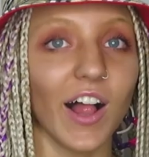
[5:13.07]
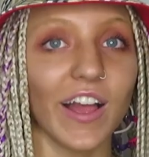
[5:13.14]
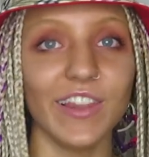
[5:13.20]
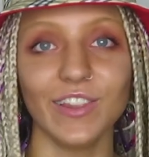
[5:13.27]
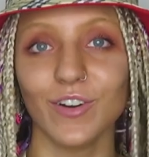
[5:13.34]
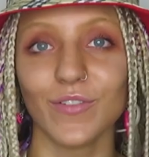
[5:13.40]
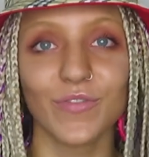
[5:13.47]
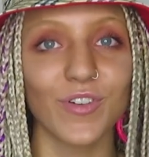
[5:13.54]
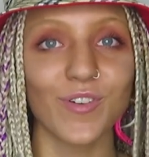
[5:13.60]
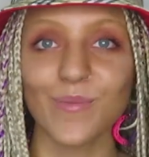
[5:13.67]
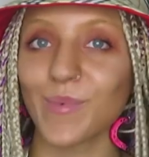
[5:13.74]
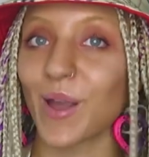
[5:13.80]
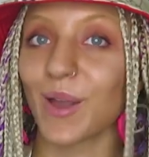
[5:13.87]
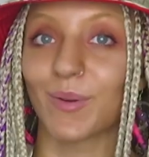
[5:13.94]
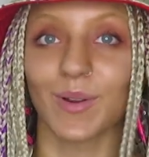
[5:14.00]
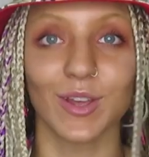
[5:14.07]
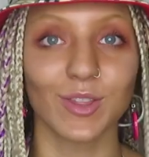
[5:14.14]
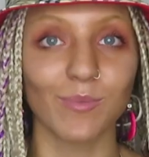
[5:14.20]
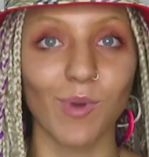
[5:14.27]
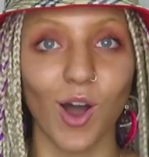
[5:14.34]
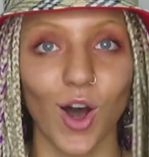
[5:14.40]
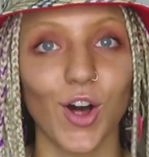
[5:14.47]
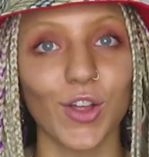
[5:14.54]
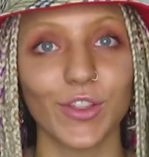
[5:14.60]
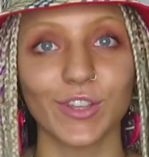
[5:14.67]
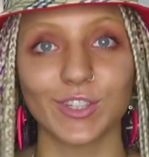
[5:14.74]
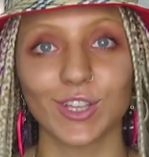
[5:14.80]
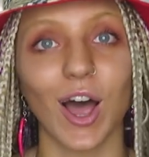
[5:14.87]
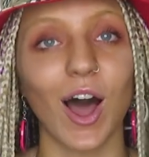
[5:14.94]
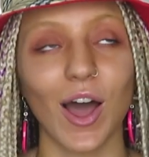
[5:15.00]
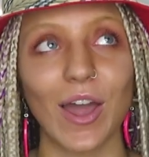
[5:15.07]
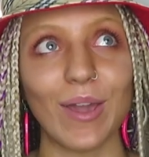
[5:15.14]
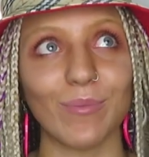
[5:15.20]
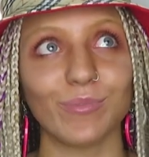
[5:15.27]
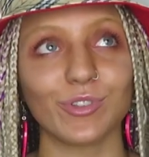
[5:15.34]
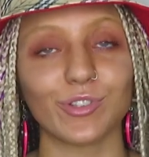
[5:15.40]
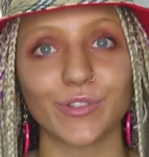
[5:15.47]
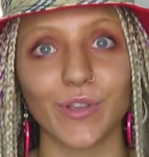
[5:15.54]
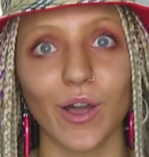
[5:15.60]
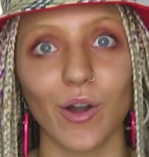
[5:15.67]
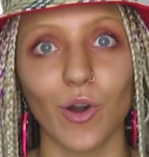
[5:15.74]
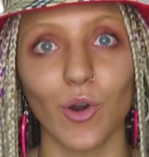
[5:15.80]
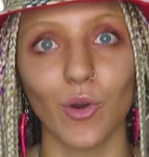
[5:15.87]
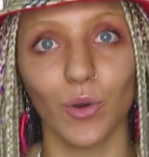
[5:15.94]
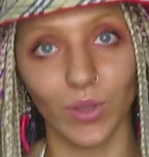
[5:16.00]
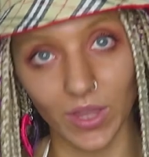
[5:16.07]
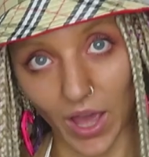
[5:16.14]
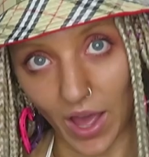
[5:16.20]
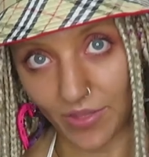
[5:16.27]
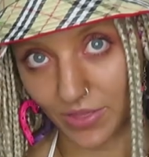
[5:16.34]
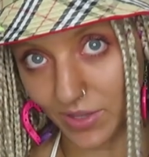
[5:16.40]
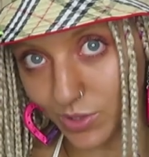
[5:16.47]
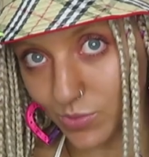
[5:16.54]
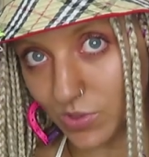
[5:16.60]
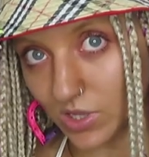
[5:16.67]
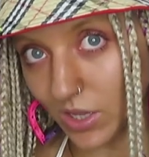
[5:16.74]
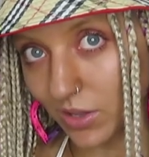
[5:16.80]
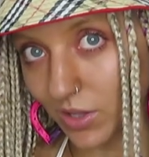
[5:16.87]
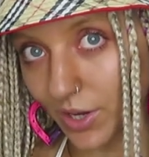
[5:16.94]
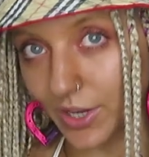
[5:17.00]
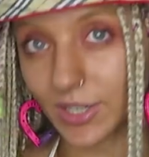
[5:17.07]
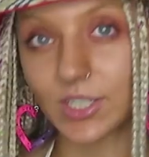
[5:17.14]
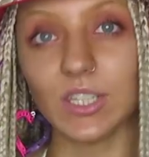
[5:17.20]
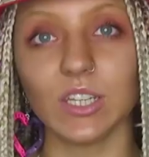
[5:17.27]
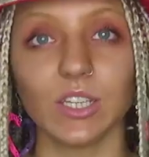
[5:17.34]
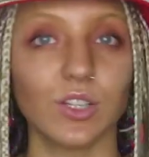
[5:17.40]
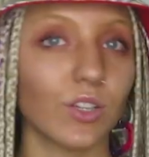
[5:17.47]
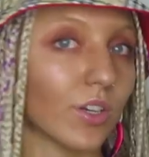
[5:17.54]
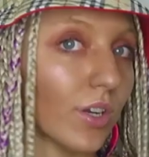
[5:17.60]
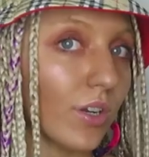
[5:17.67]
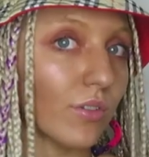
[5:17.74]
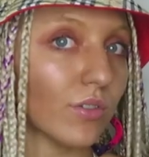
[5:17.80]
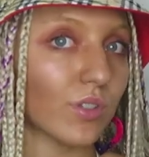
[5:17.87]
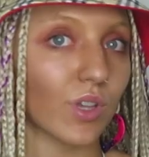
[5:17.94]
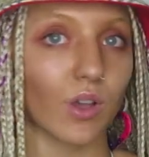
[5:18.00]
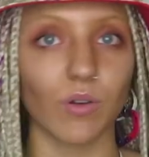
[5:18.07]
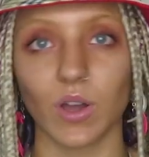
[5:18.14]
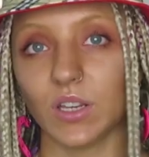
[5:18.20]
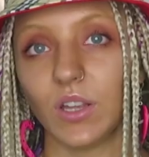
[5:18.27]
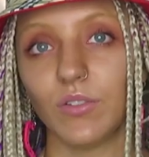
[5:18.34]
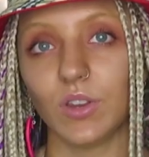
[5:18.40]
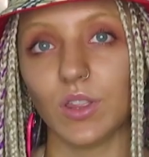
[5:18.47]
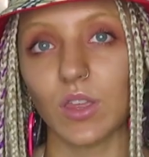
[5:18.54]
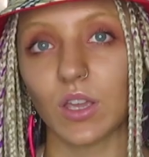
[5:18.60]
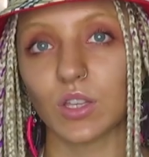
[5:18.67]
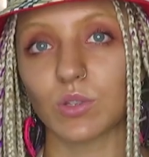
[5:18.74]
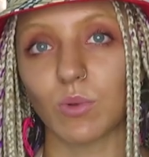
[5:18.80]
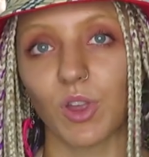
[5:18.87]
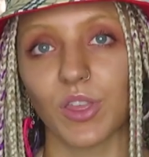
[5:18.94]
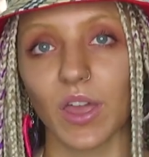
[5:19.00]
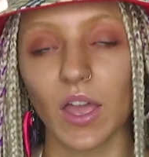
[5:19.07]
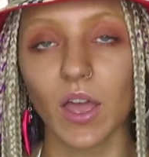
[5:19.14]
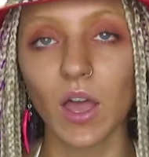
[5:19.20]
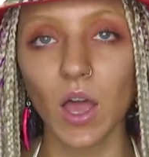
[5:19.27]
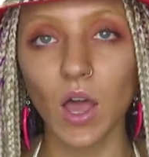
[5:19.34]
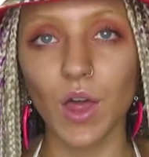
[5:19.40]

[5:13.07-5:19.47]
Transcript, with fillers: I love them. I wear them all the time. So yeah, this was like 13 euros. So I definitely think it's worth it.